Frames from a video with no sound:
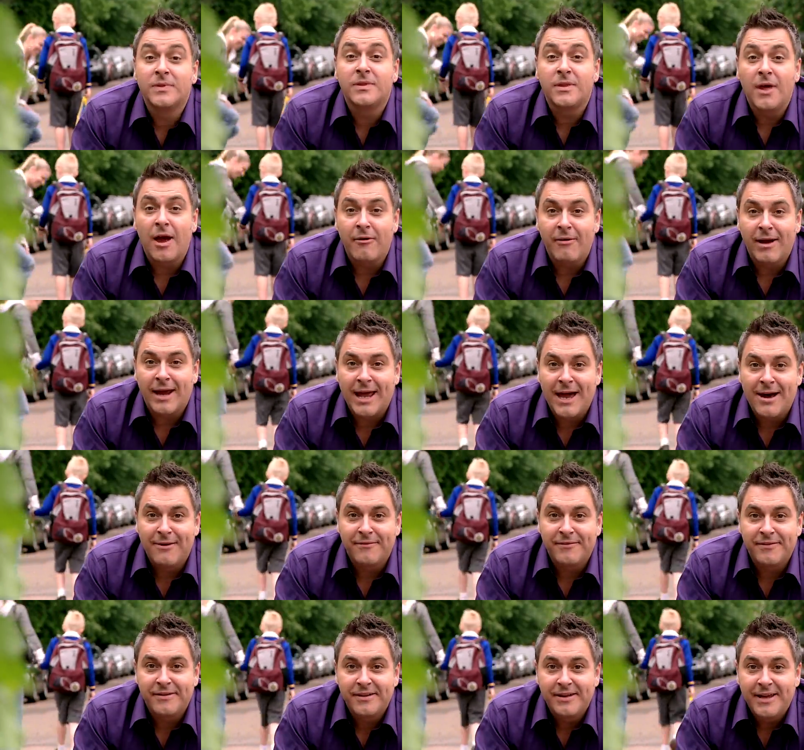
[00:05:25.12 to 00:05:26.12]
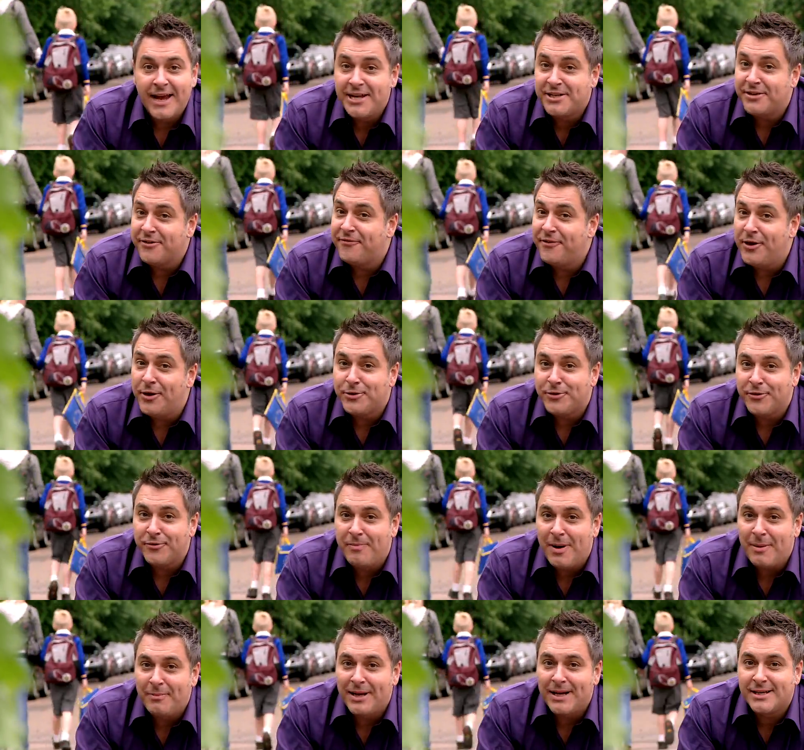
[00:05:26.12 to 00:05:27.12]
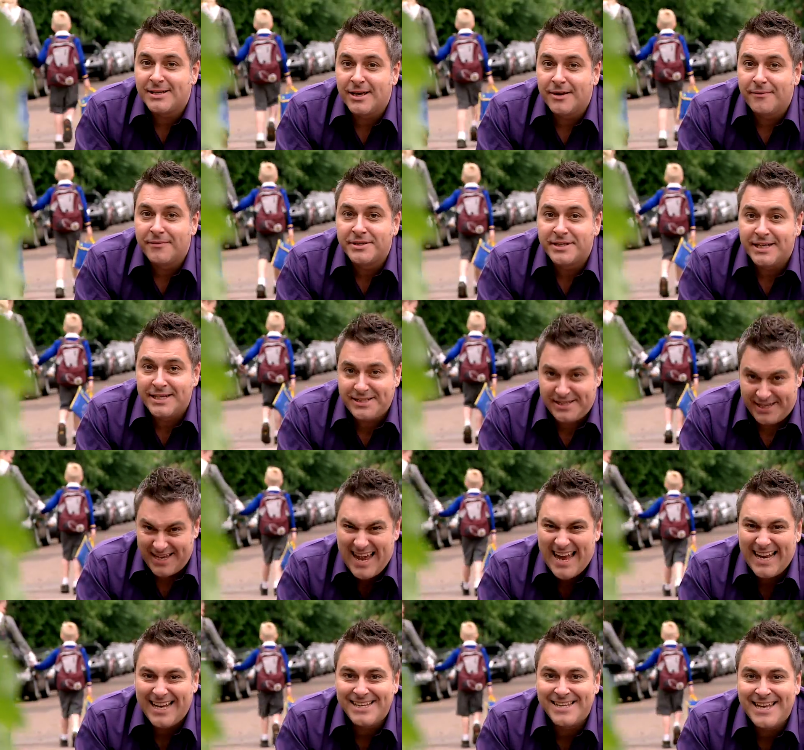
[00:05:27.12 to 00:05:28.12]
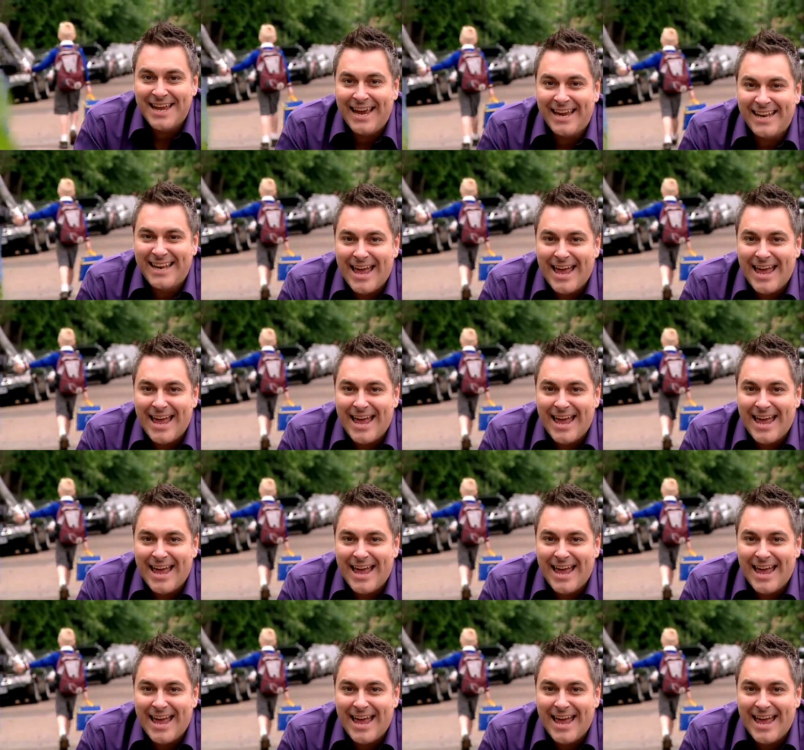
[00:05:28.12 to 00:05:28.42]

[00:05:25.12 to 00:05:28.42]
Directgov, it's the future of public services, and it's here